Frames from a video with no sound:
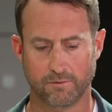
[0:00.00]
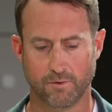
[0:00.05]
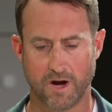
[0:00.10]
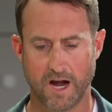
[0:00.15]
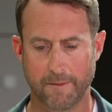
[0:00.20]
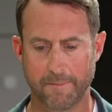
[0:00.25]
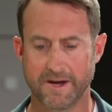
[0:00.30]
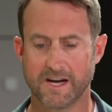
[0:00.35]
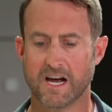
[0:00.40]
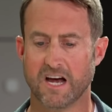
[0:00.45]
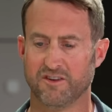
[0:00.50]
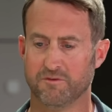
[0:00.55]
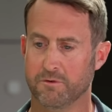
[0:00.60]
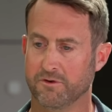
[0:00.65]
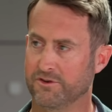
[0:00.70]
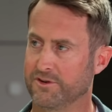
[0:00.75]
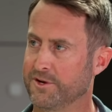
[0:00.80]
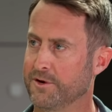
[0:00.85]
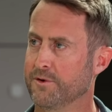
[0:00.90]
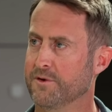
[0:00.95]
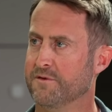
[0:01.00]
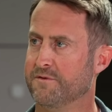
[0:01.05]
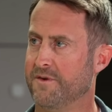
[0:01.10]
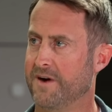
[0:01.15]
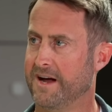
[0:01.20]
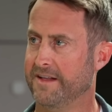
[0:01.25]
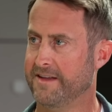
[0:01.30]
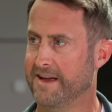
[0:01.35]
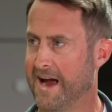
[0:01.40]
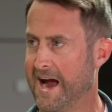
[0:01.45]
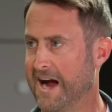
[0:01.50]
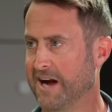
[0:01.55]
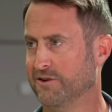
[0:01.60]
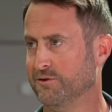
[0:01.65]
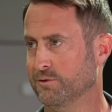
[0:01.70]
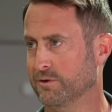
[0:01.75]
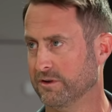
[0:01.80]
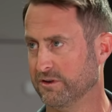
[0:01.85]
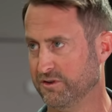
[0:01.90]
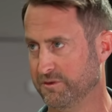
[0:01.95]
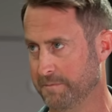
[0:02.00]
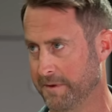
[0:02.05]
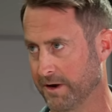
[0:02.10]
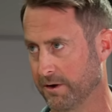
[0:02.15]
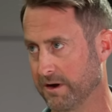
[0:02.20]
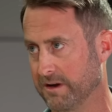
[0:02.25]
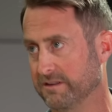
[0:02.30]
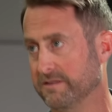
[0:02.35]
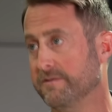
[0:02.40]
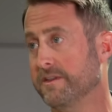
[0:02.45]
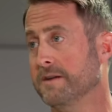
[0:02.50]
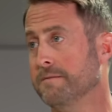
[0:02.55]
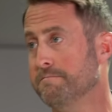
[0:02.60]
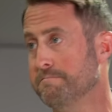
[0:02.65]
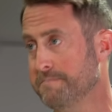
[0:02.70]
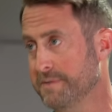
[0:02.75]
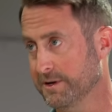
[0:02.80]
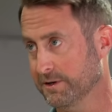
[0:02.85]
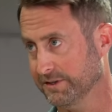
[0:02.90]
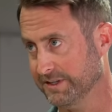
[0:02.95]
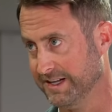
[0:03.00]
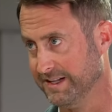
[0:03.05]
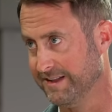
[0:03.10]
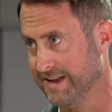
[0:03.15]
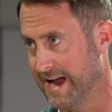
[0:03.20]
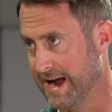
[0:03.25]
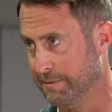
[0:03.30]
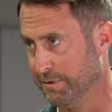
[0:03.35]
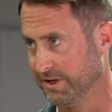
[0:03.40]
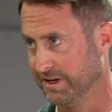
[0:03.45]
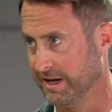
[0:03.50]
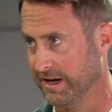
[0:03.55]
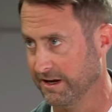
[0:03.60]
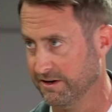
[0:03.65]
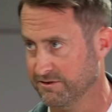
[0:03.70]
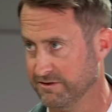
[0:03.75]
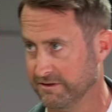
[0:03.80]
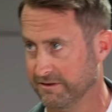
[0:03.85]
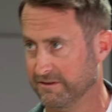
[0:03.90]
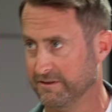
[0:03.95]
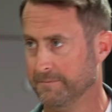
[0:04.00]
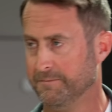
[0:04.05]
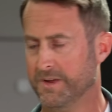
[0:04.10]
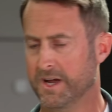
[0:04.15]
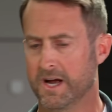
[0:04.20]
we're helping customers unify the actual experience of them building the applications.